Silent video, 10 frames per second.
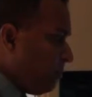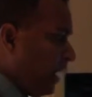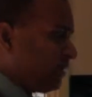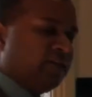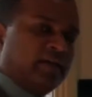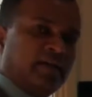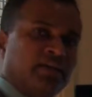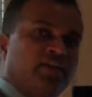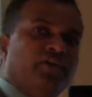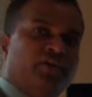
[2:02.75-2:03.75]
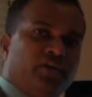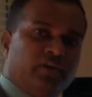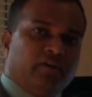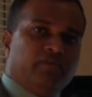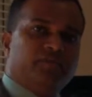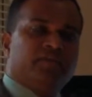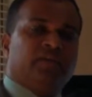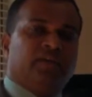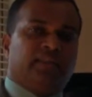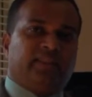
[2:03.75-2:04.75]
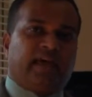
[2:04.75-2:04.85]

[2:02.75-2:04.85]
but the nerves,